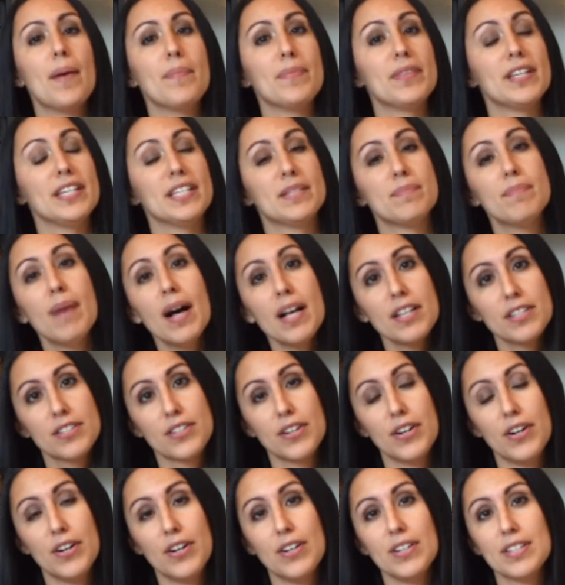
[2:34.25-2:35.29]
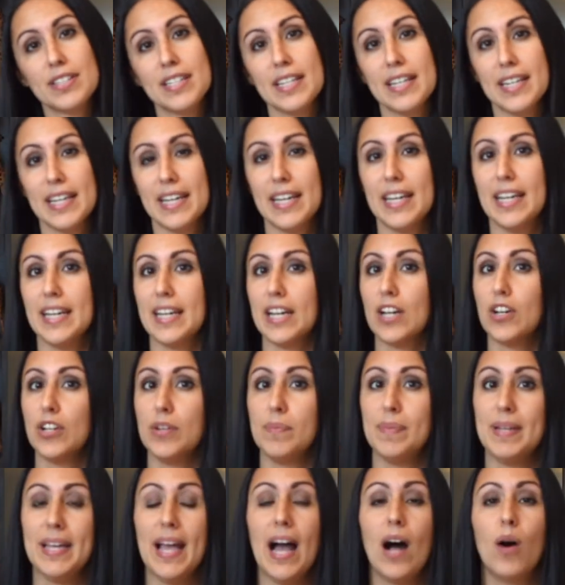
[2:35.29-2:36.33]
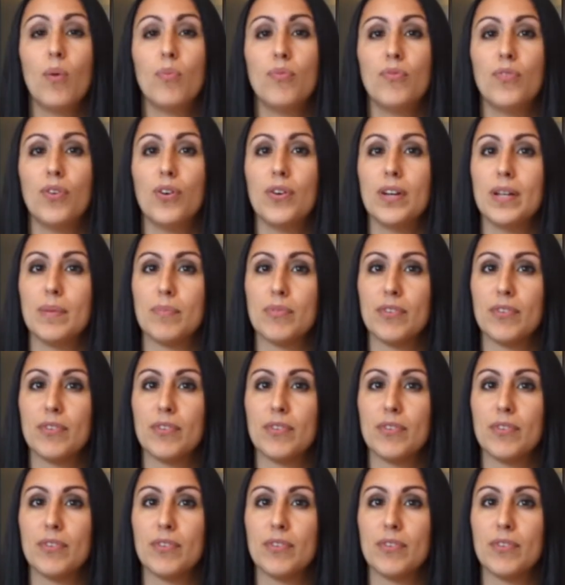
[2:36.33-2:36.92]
these muscles, it could be helpful in